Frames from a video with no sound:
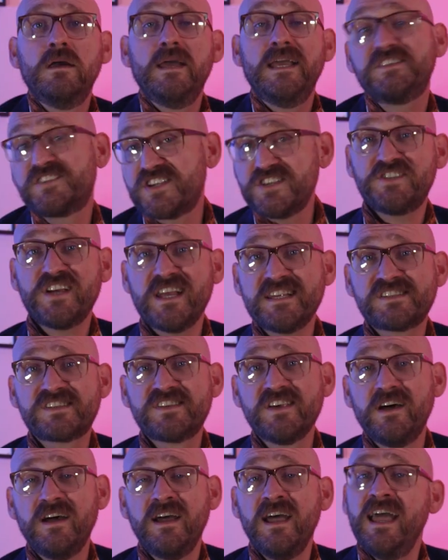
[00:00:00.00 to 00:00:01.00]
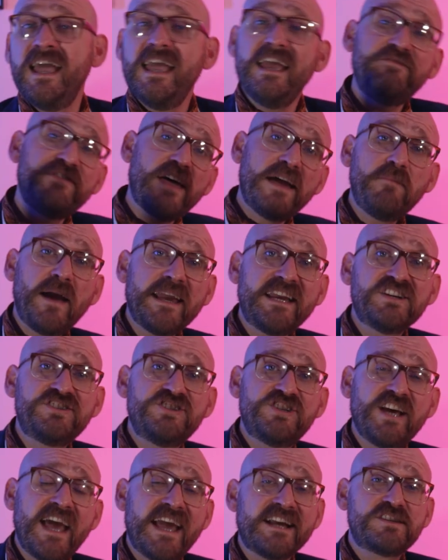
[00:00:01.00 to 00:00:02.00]
It suggests that if they make a
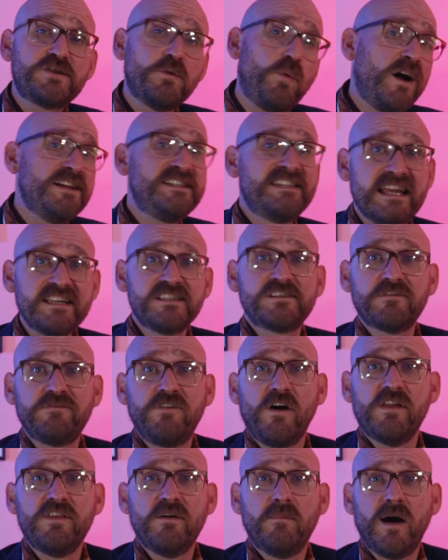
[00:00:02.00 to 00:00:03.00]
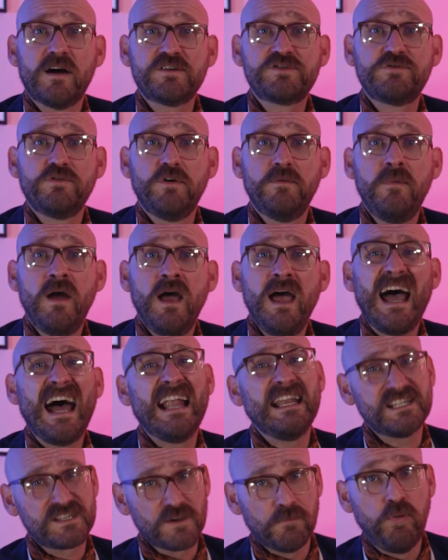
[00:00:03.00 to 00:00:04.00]
check to identify the mushroom
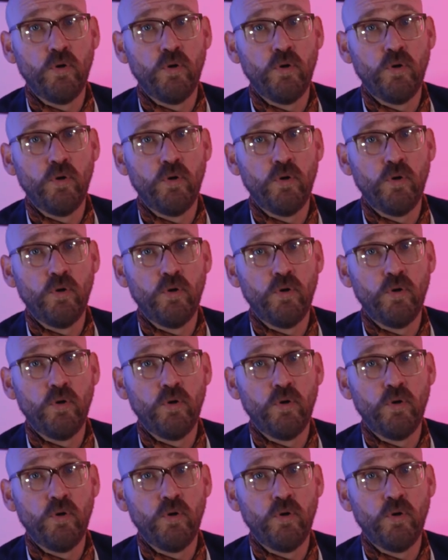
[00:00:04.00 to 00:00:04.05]
and it's a